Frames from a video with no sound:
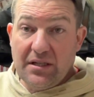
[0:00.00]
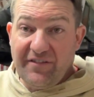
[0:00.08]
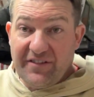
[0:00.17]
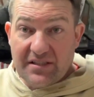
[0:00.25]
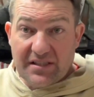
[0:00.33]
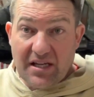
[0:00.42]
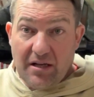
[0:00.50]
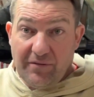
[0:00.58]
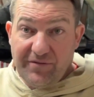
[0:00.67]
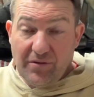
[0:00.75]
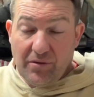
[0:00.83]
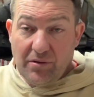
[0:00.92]
If this is
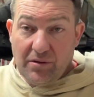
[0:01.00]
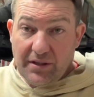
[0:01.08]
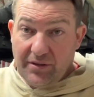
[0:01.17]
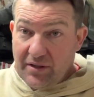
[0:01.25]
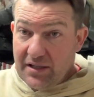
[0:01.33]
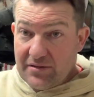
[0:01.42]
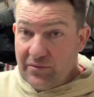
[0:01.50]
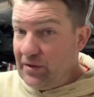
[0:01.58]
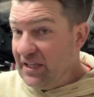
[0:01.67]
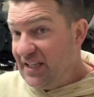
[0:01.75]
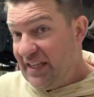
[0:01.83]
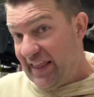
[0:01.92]
helpful and you guys have
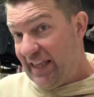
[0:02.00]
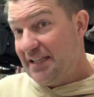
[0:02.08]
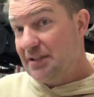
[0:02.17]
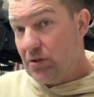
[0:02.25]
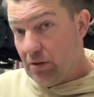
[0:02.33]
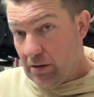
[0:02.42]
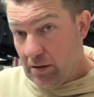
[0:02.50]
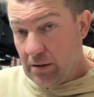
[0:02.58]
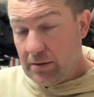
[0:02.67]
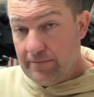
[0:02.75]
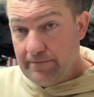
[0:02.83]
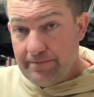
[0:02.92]
waited this long,